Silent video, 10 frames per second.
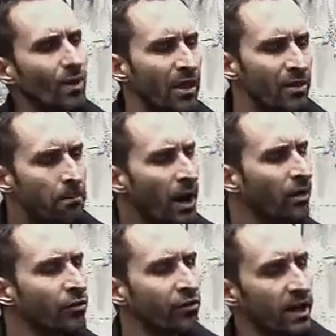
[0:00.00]
The
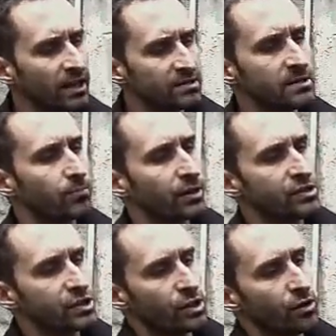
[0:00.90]
buckles on it seem pretty
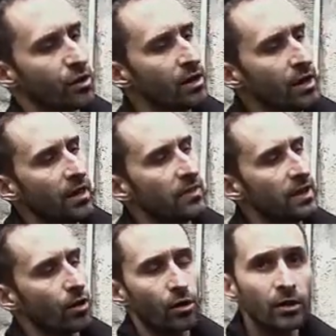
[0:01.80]
secure.
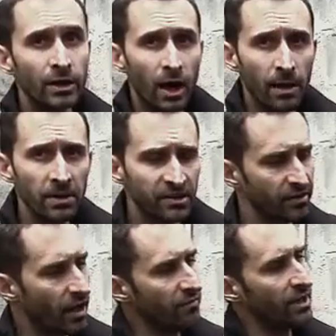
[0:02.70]
The ergonomics
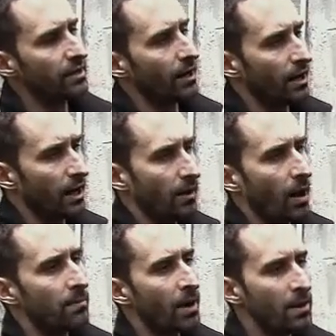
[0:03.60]
of it
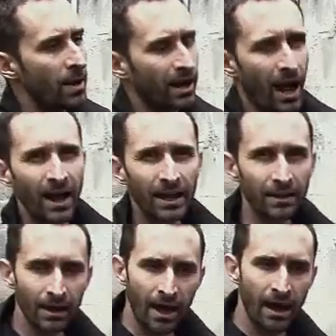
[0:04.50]
on my back,
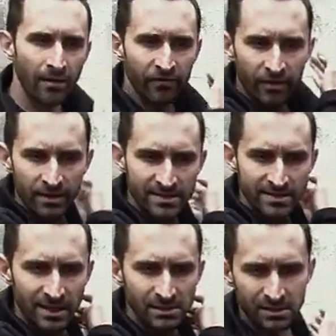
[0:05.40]
I have
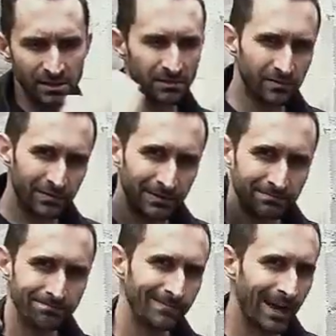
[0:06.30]
sensitive,
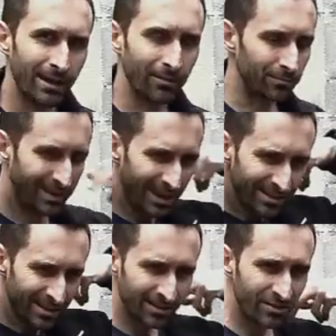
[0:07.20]
I don't know,
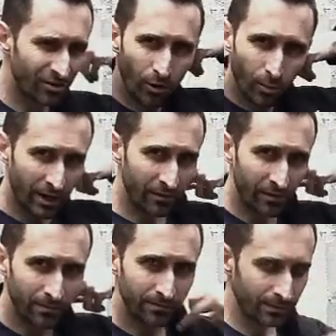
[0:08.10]
tendons or
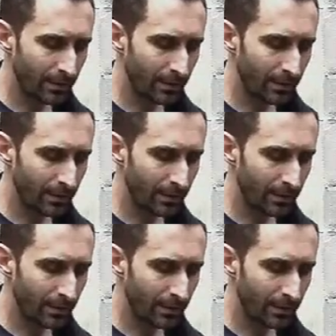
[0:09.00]
whatever.